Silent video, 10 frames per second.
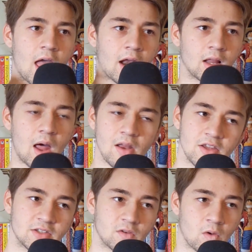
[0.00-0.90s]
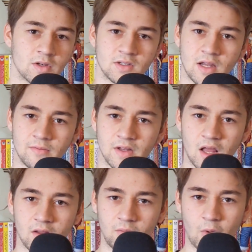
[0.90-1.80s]
And a lot of these stores, because I've
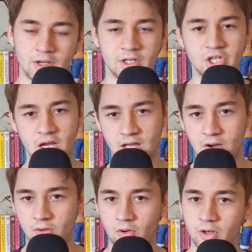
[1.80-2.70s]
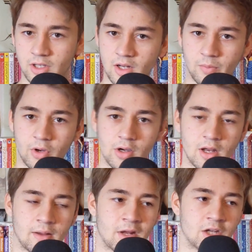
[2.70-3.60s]
wanted to check out or get a
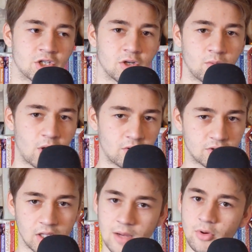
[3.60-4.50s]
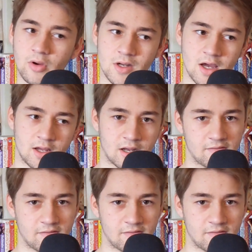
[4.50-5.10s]
book and I'm not sure whether it's a library or not,